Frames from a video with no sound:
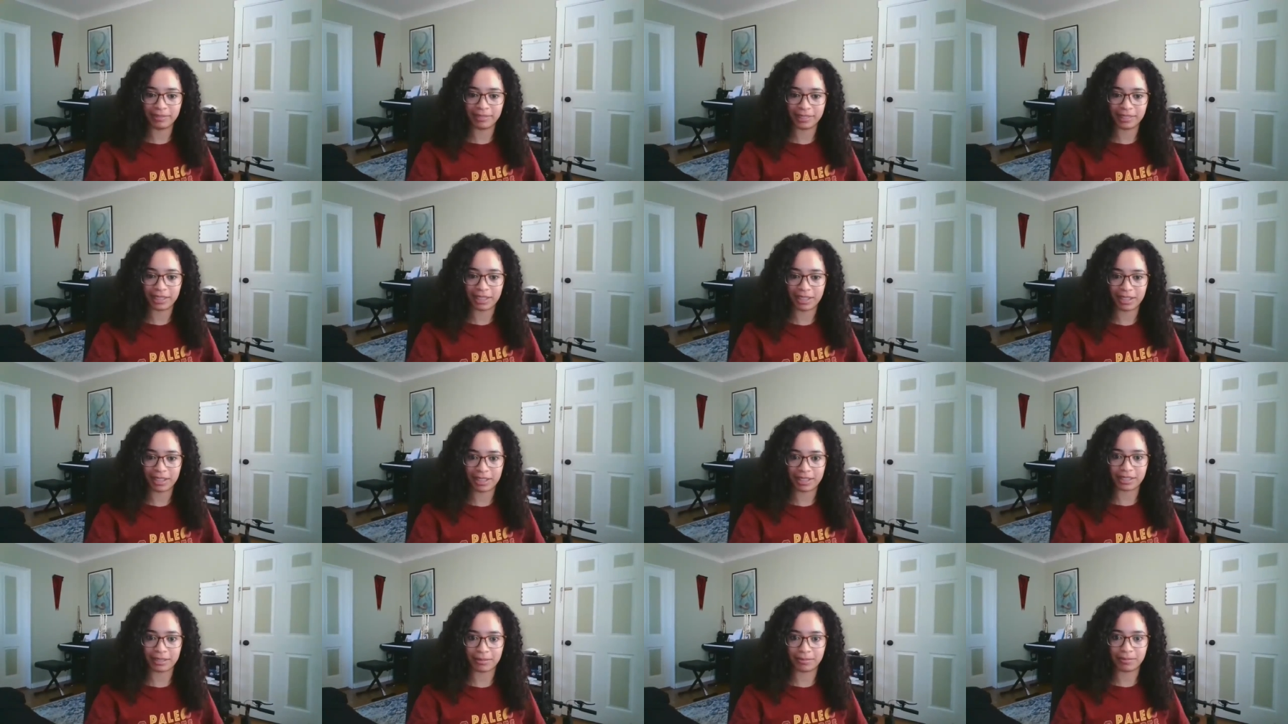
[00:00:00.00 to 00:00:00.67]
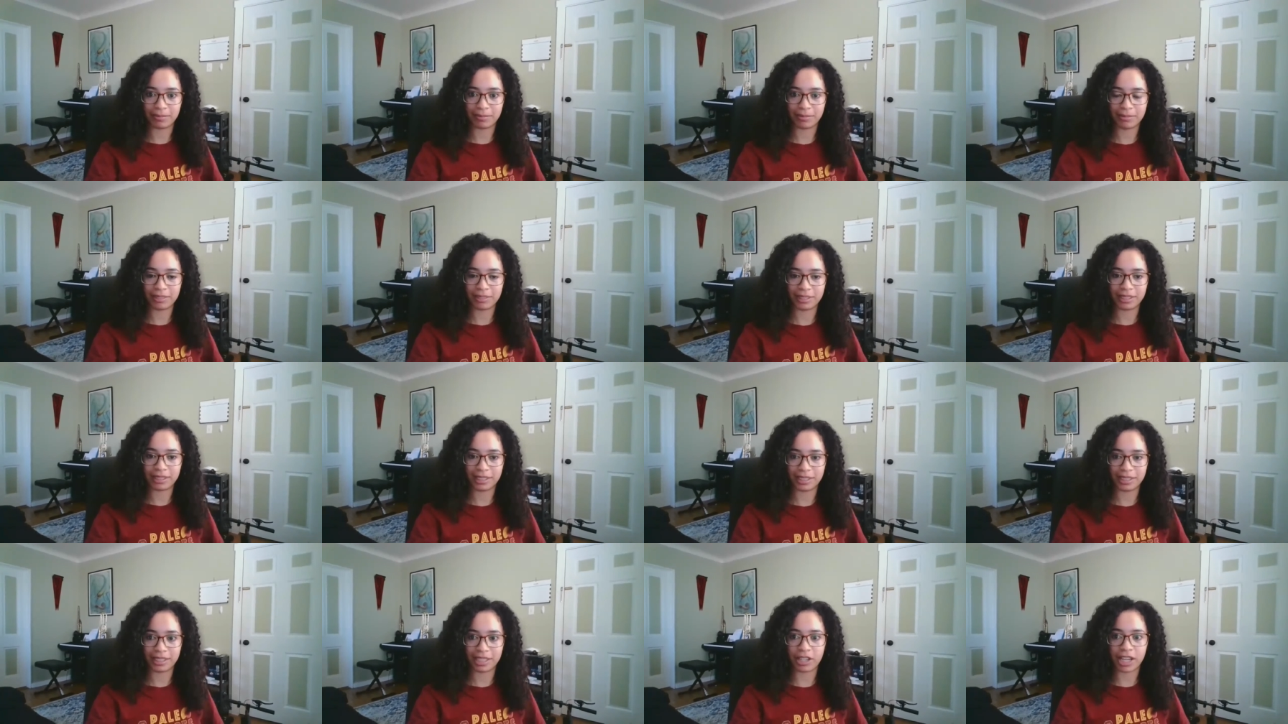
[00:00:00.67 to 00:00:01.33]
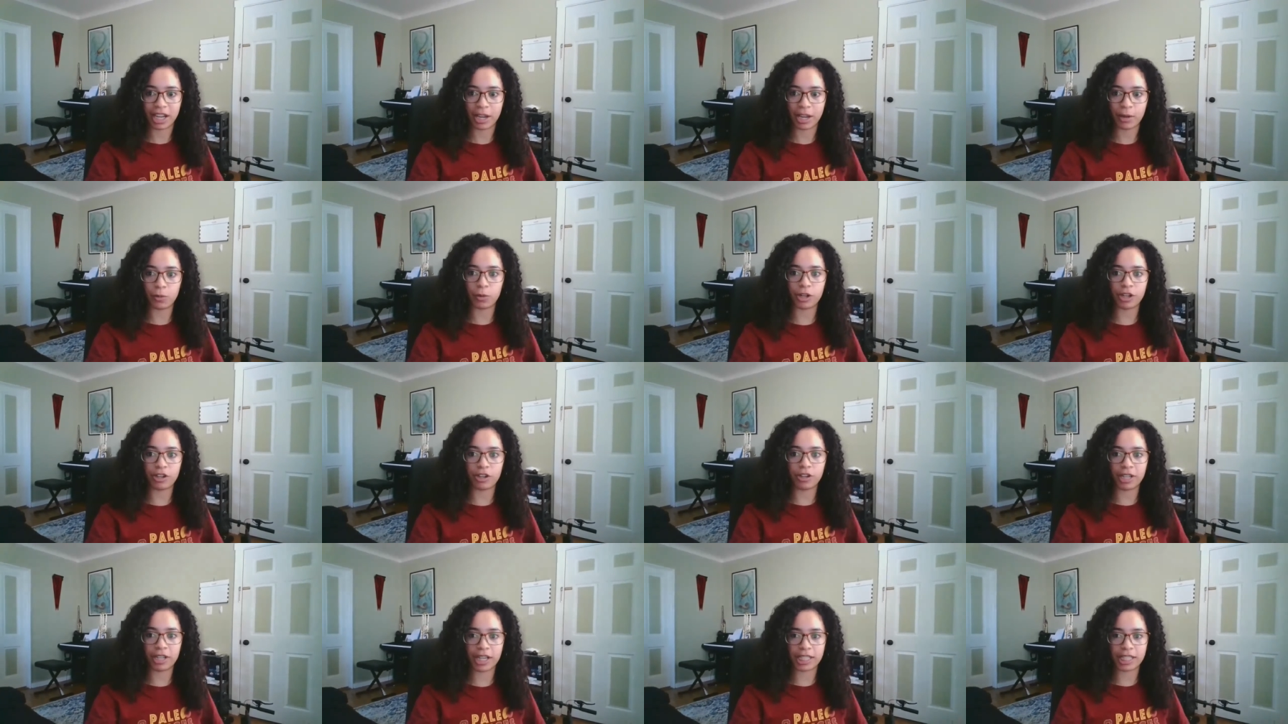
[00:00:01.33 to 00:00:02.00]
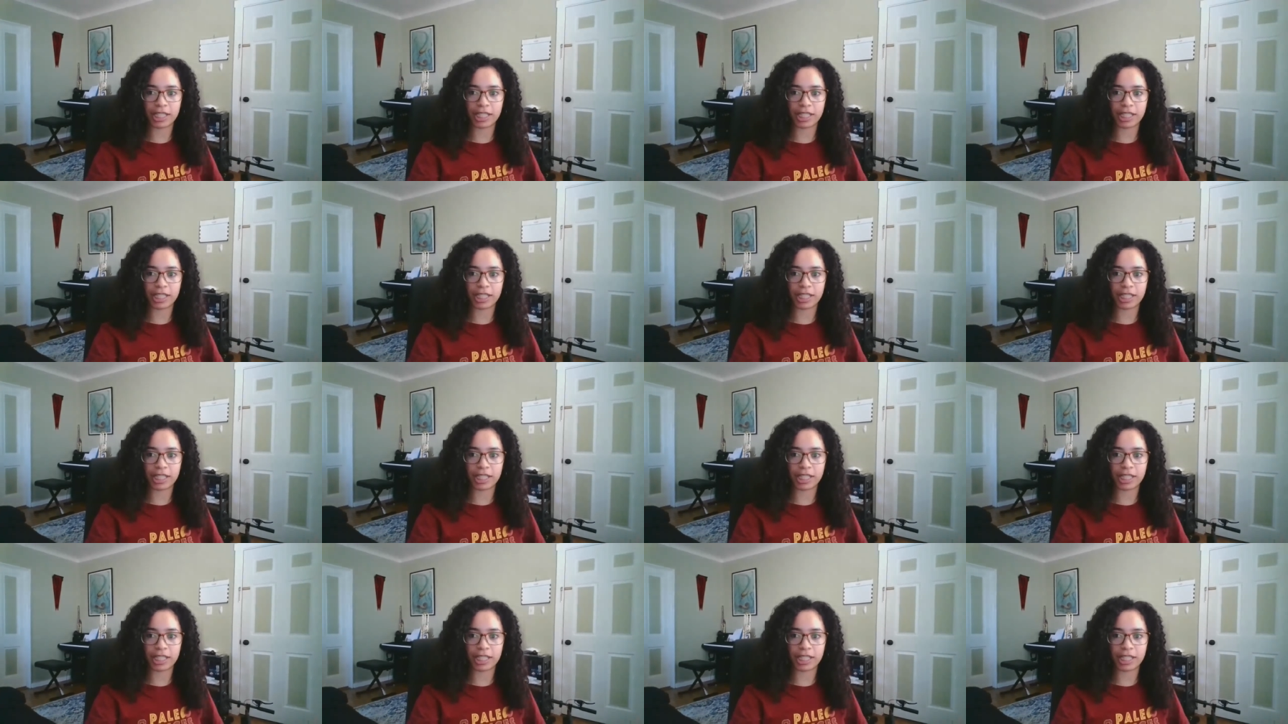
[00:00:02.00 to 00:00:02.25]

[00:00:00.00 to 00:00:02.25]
Awesome. Okay, were you guys putting